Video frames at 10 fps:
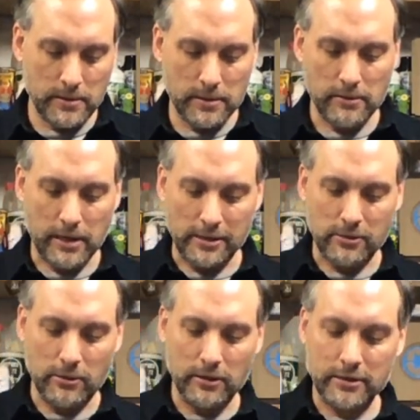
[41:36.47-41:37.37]
Okay, so
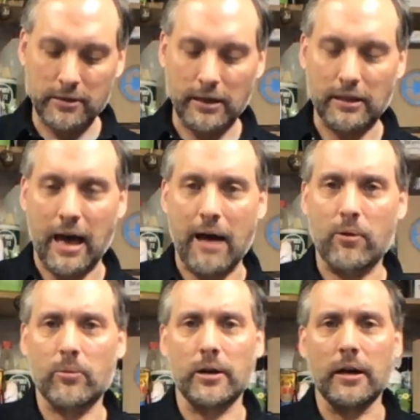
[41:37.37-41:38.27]
it looks like that
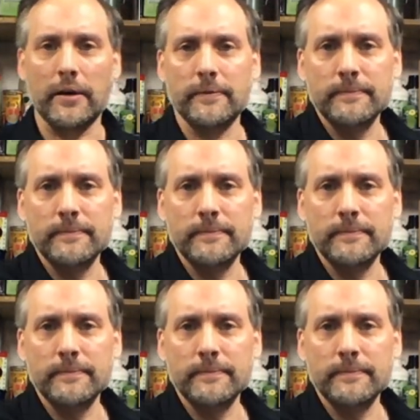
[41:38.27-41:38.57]
when we're done.